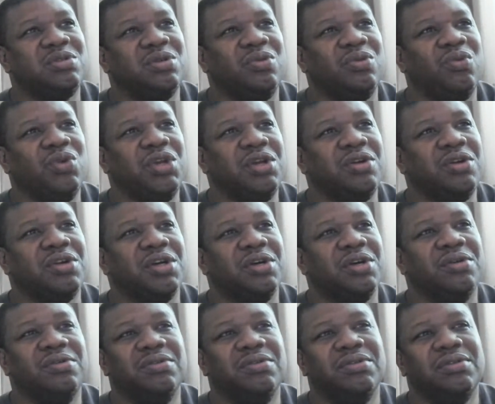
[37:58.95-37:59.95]
the
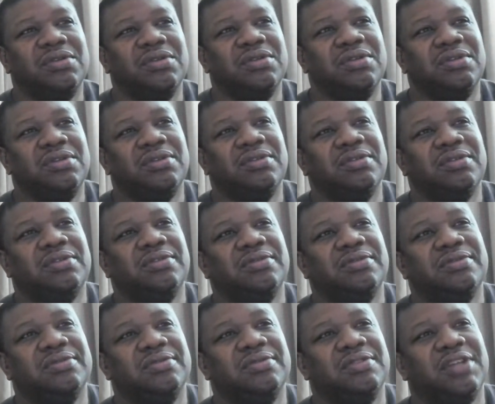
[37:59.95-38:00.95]
Weirdo.
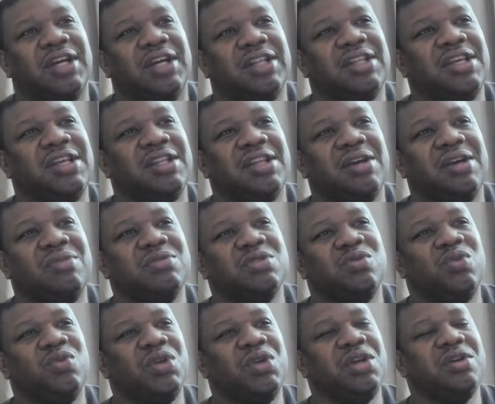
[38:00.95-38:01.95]
I think that
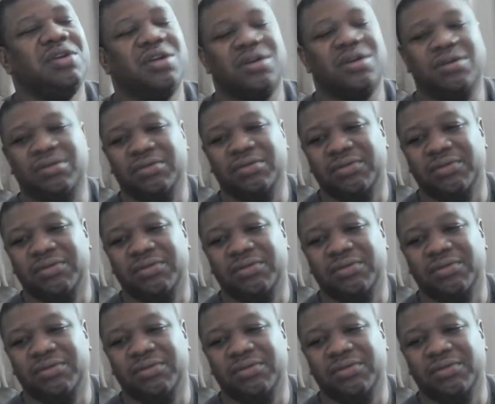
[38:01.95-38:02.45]
was Weirdo.